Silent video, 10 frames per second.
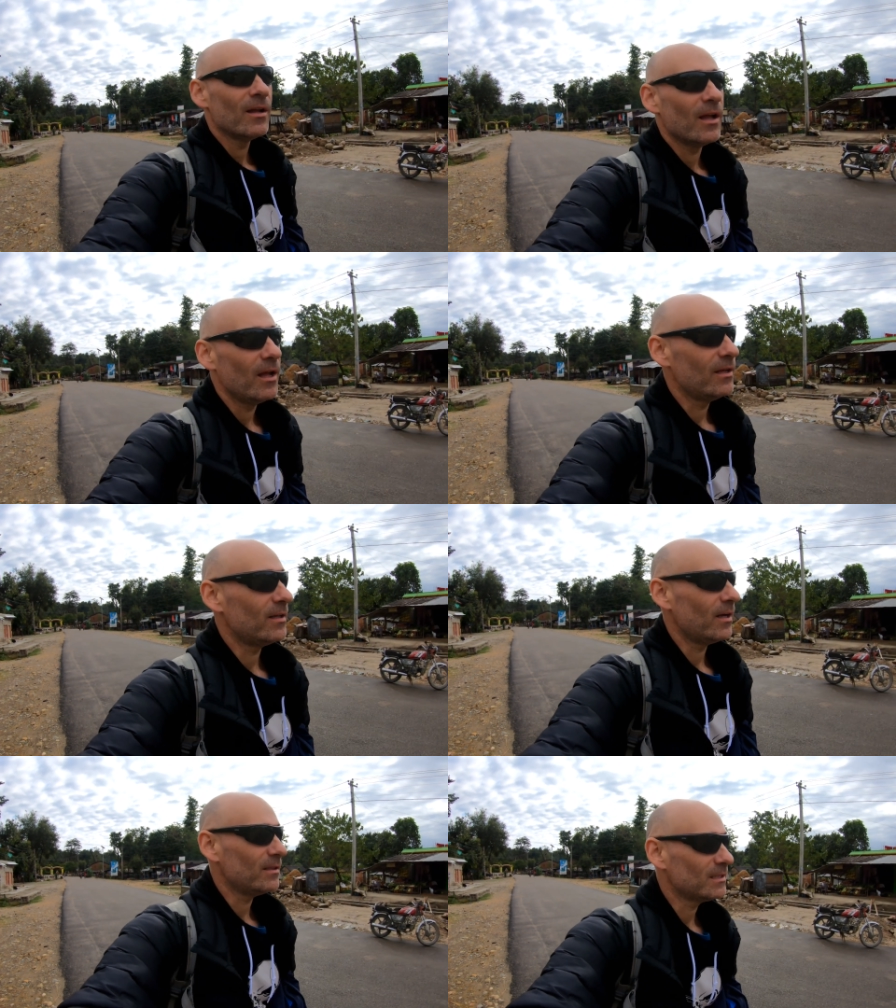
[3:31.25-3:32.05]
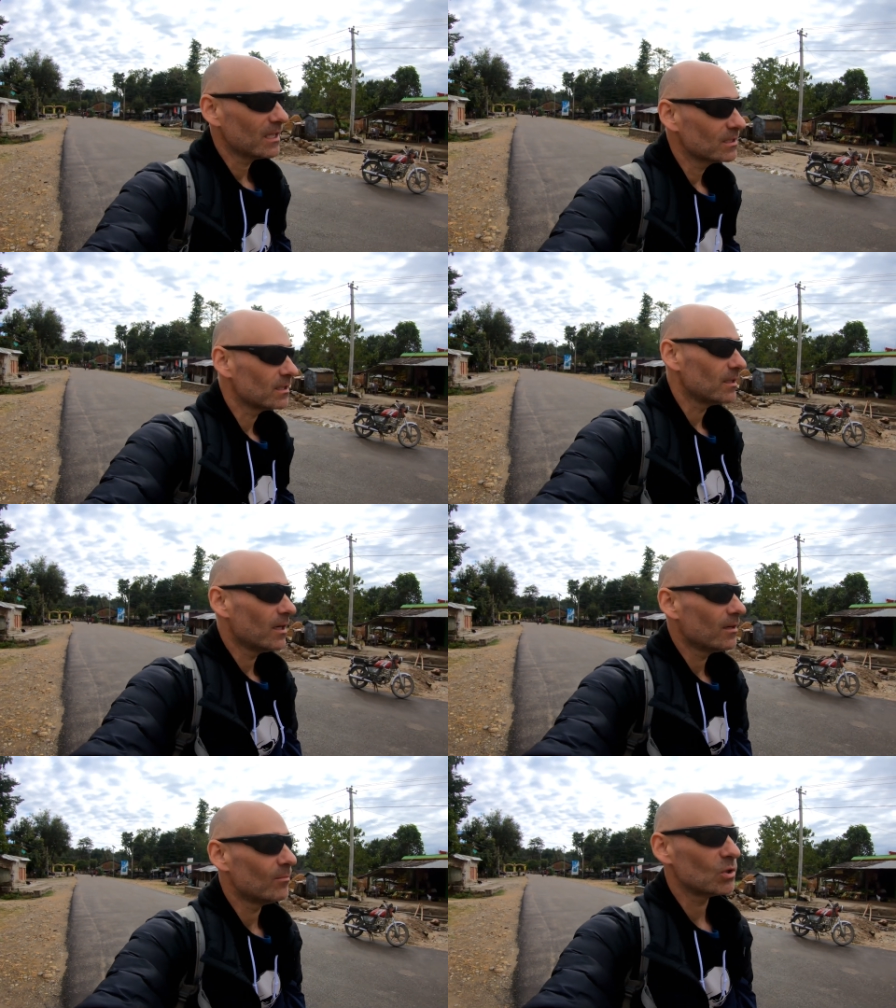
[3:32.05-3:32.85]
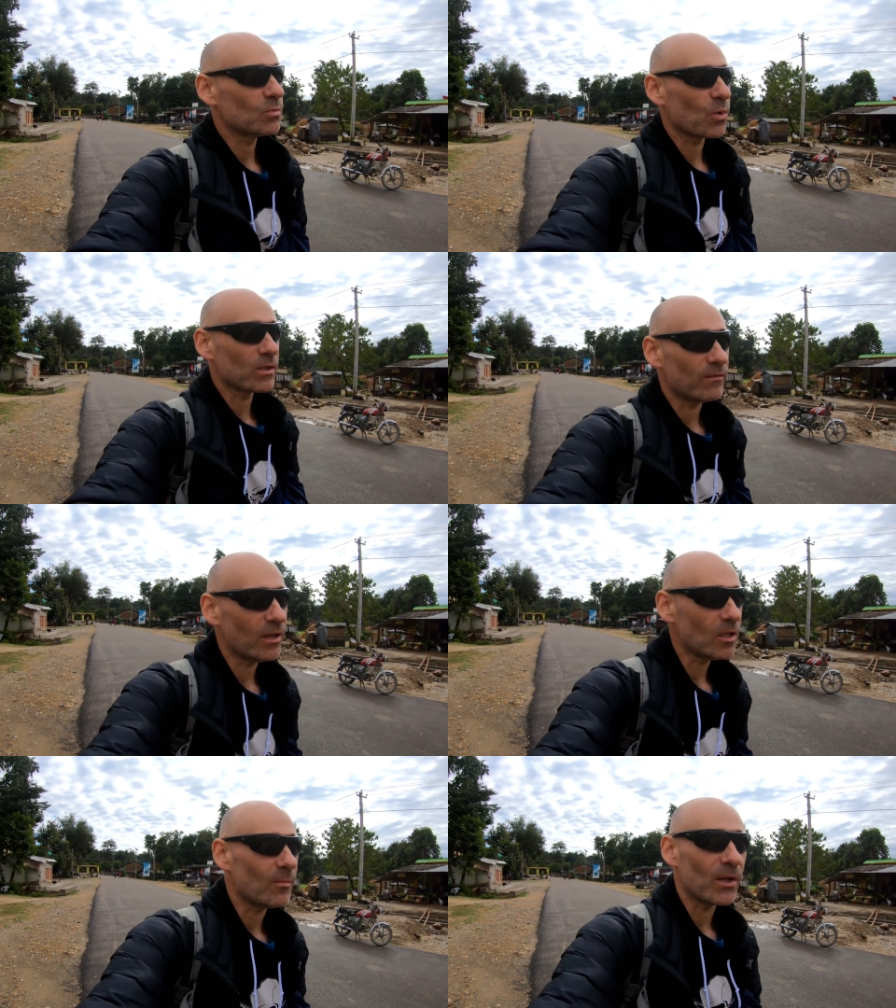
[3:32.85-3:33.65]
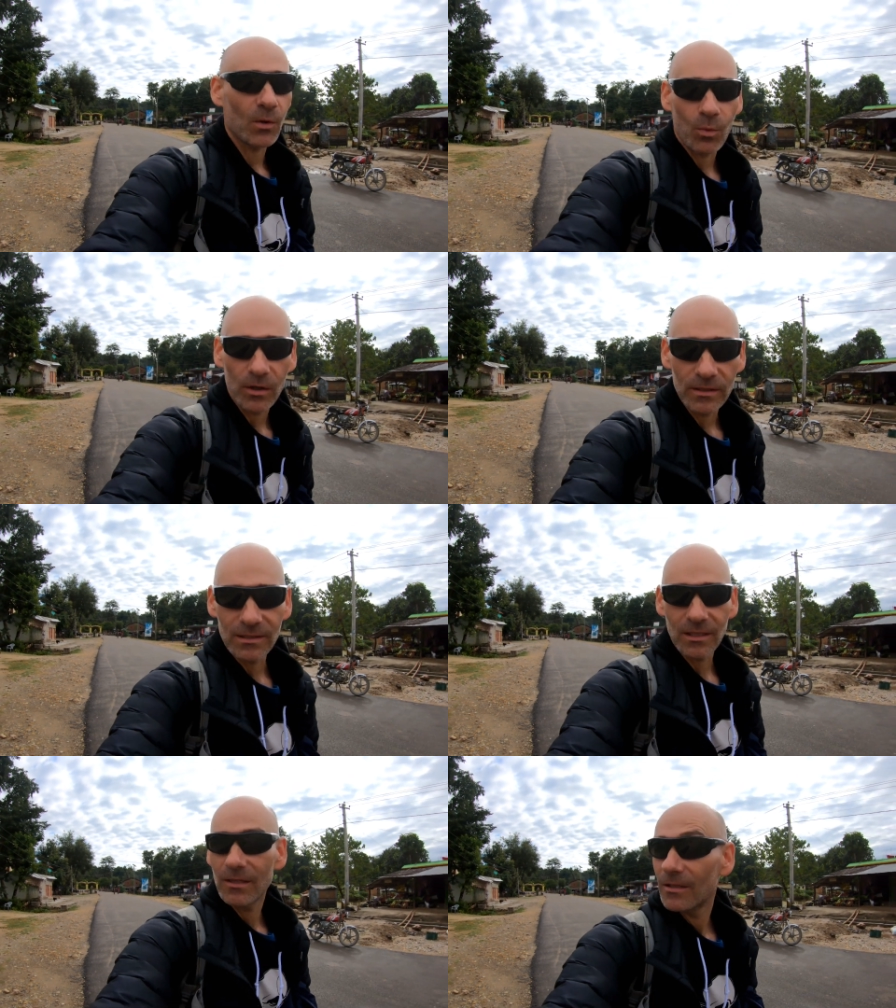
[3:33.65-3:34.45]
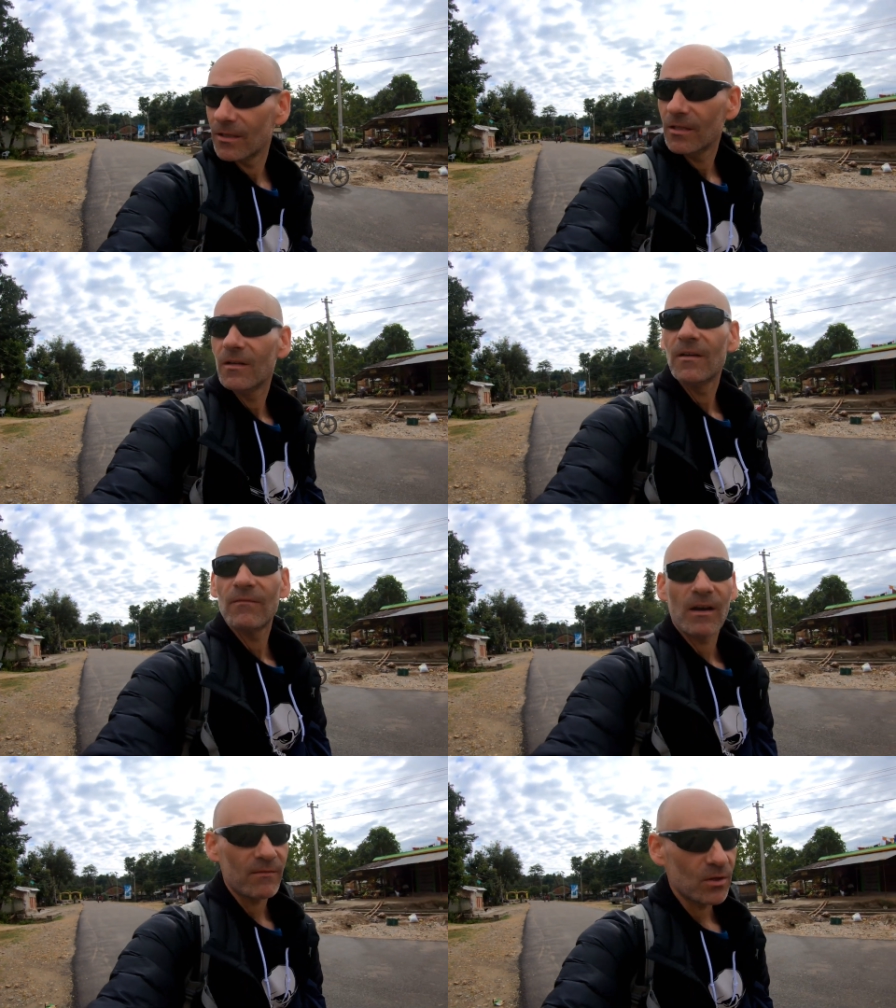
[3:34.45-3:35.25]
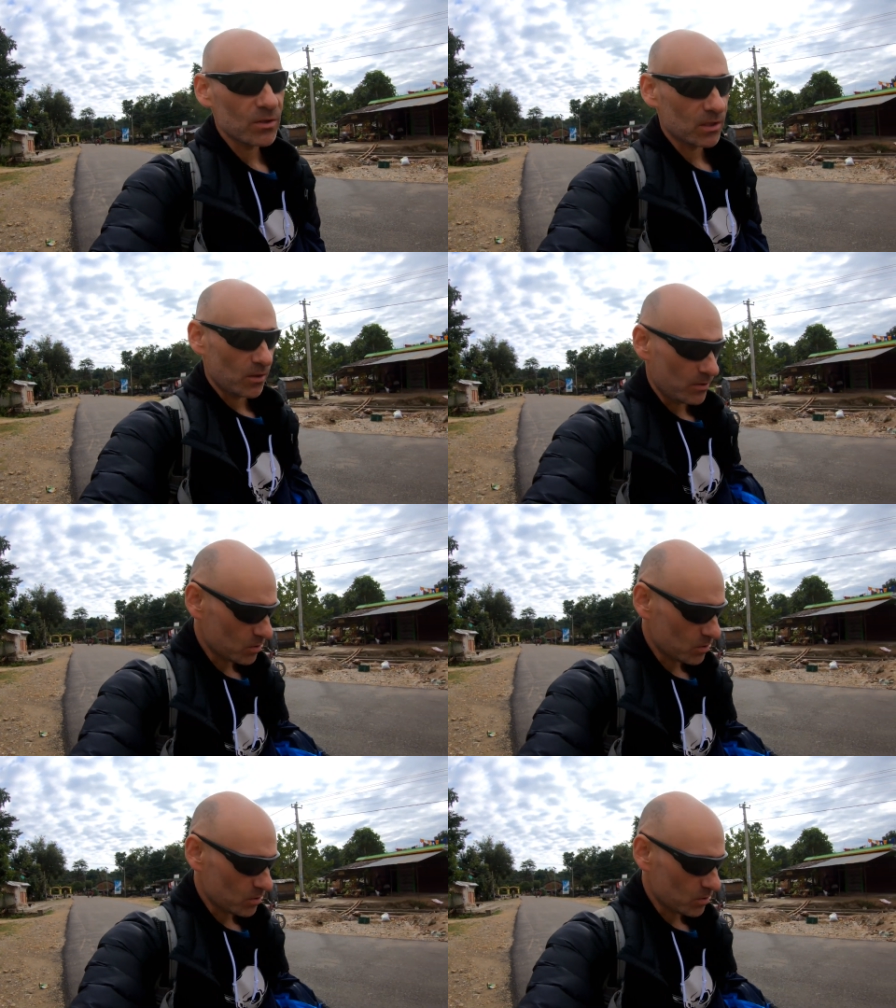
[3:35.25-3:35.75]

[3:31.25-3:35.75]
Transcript: And it's actually much more developed than it was 5 years ago.